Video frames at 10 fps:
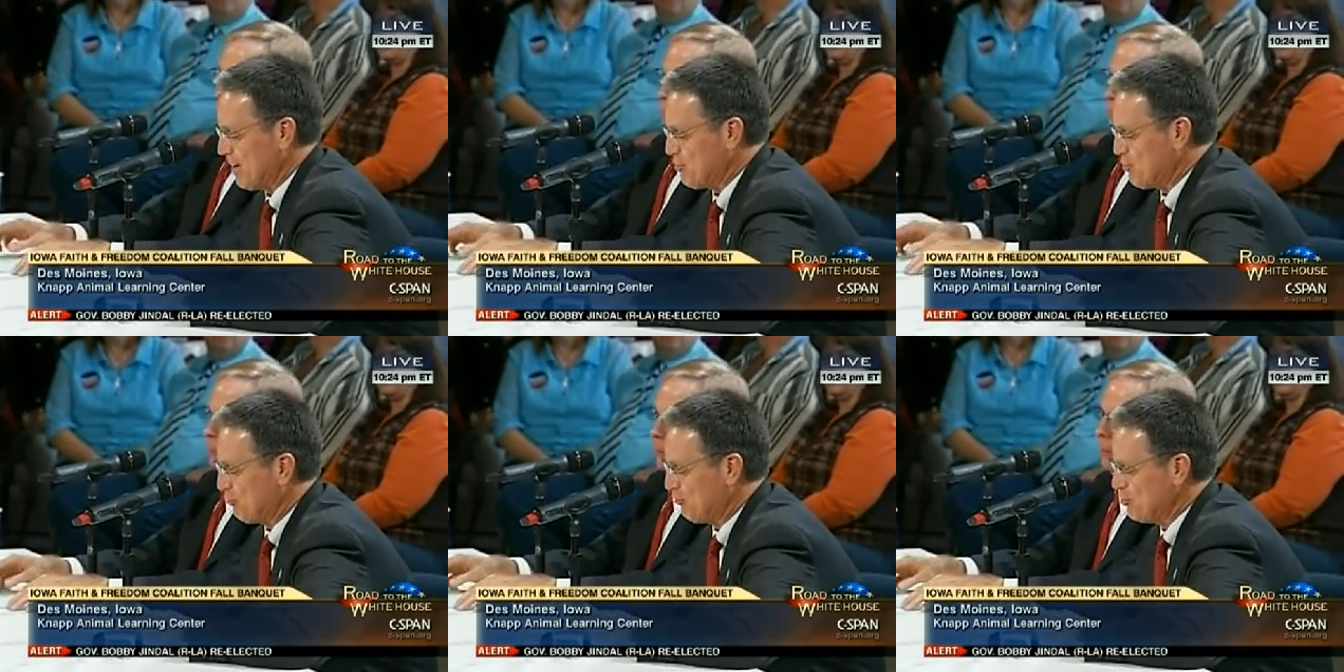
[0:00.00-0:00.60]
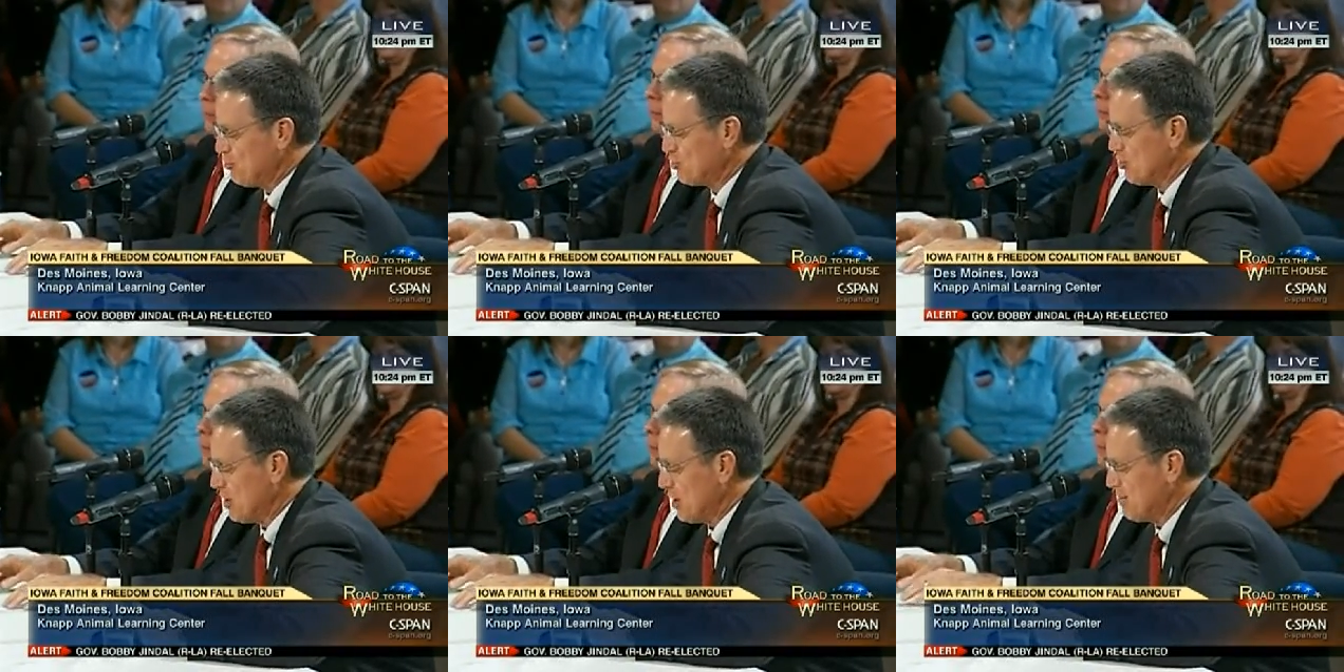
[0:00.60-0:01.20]
to shape your
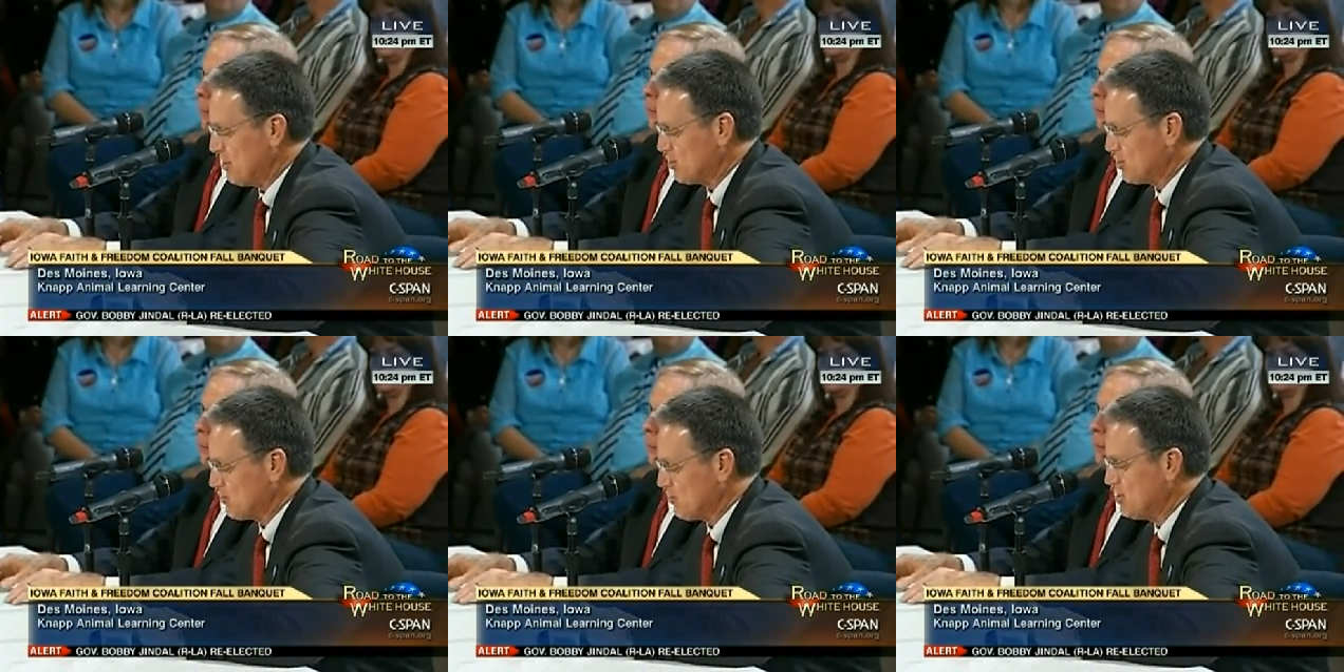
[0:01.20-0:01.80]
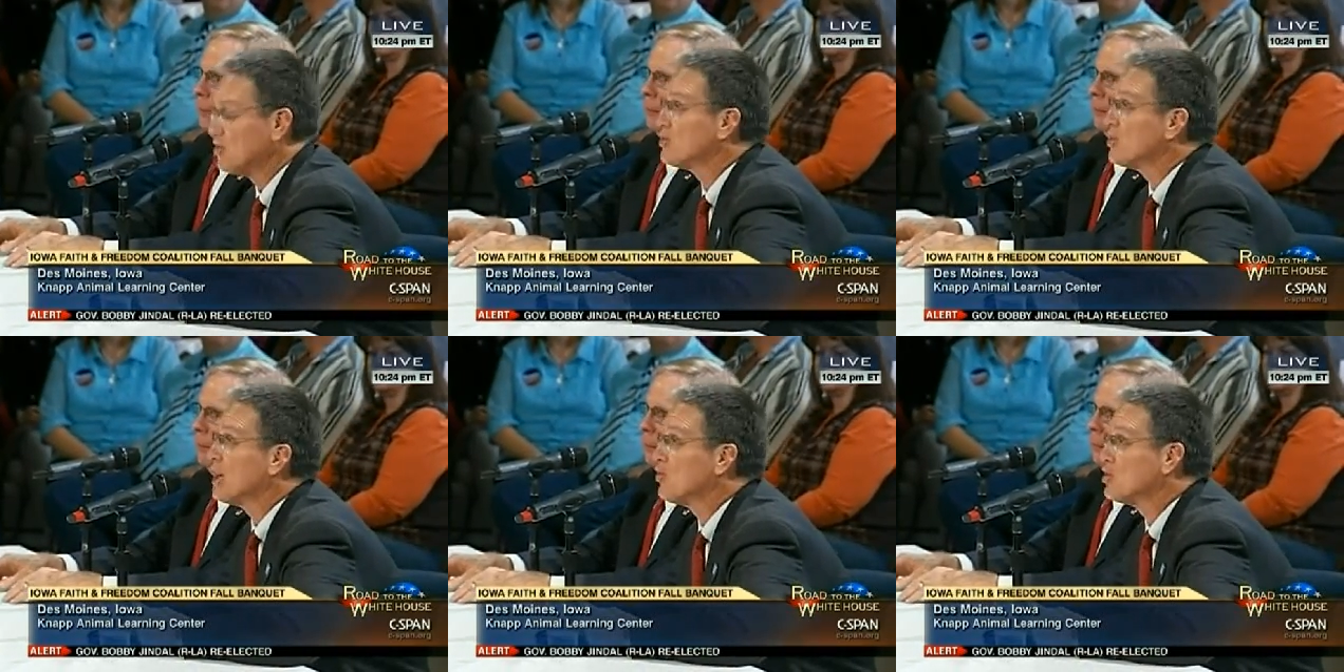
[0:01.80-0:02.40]
future
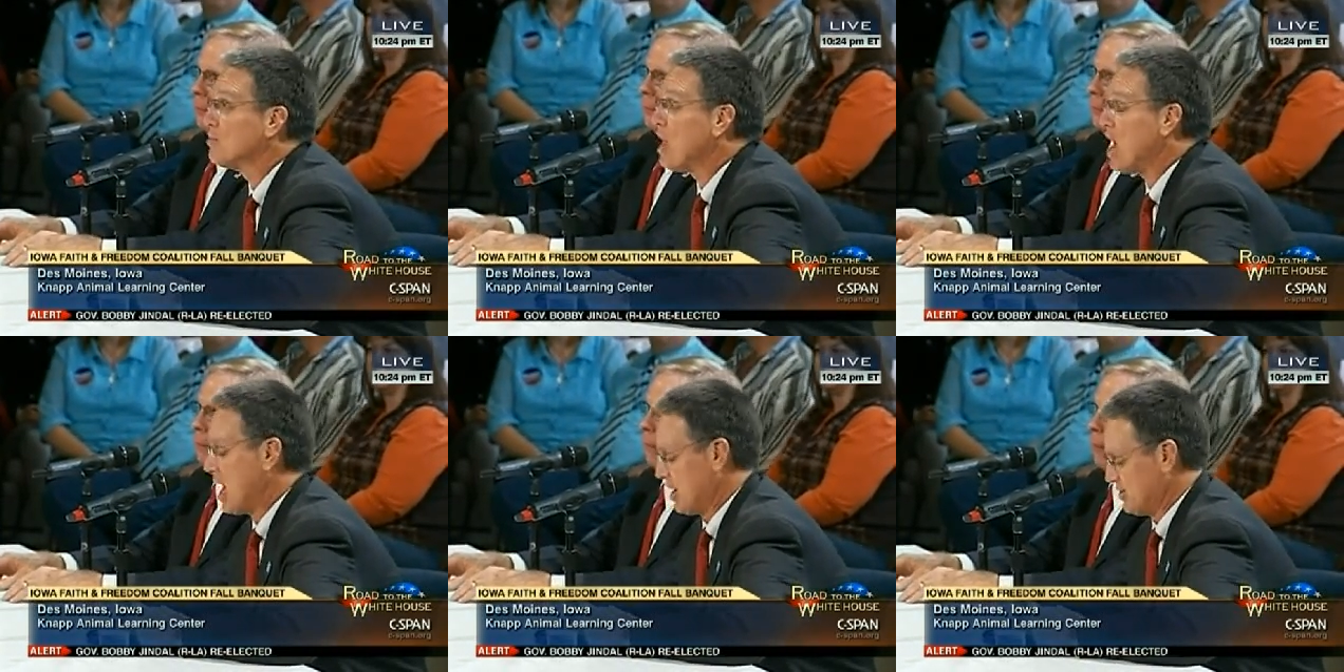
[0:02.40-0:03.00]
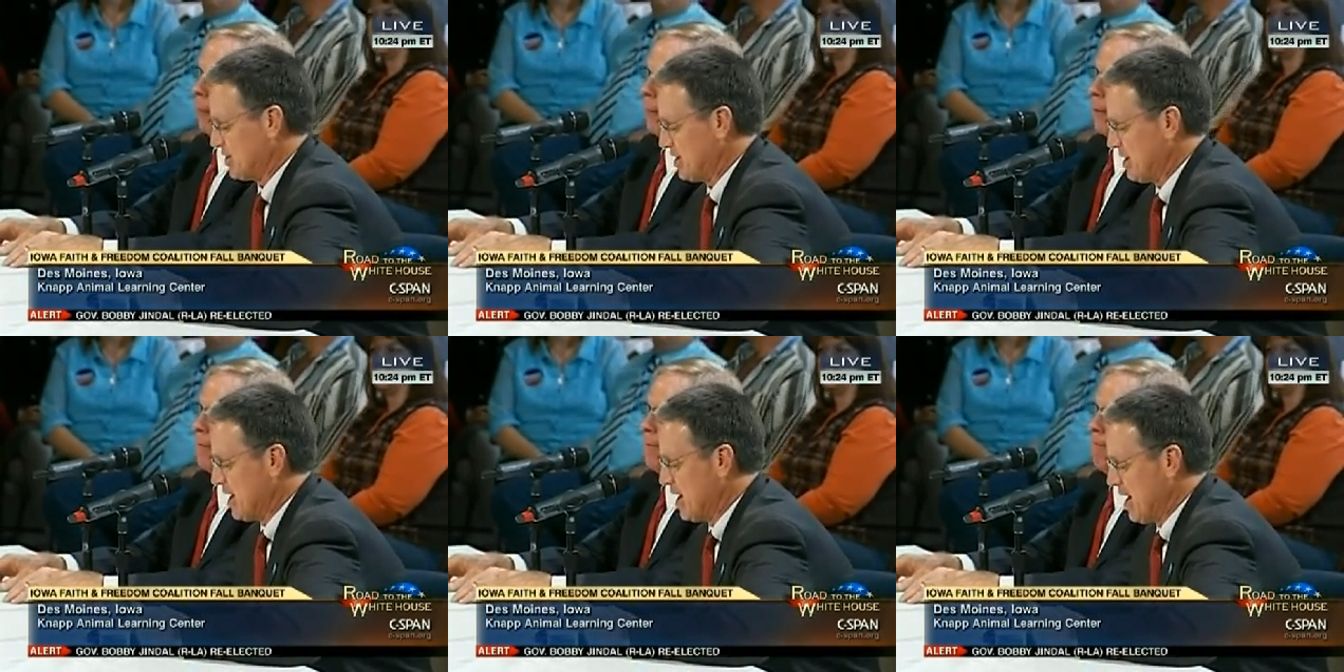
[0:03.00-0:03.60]
administration's energy
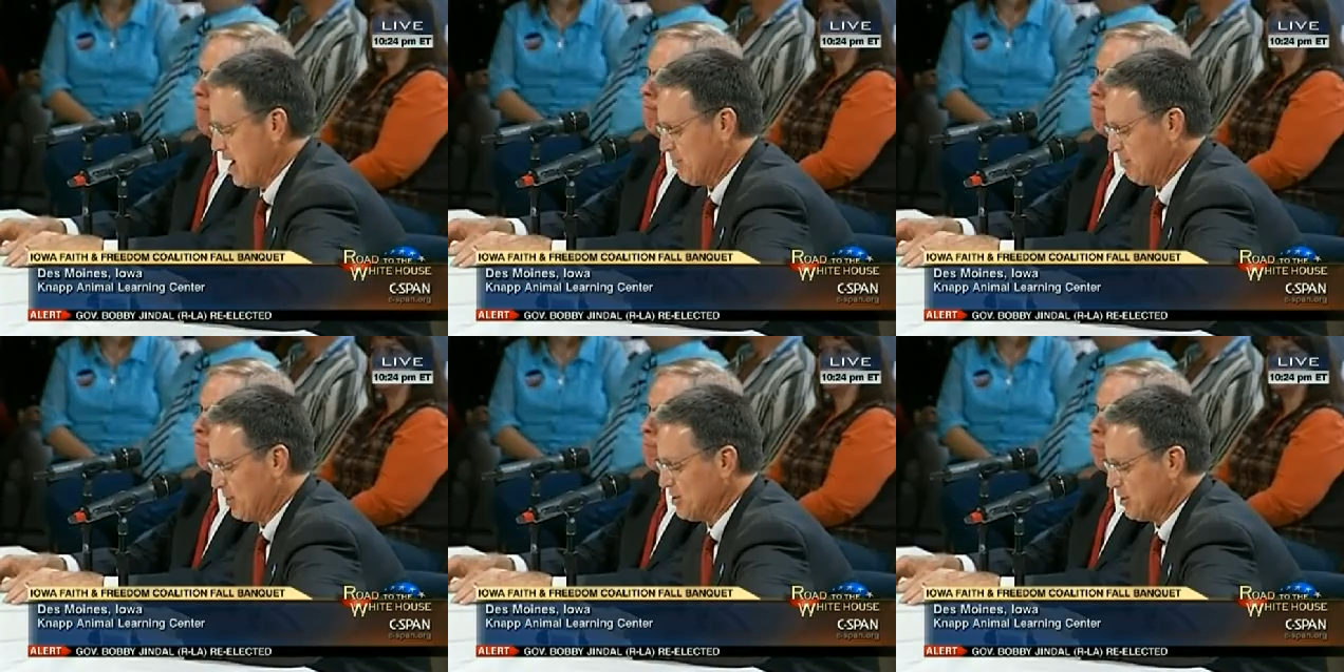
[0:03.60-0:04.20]
policy? And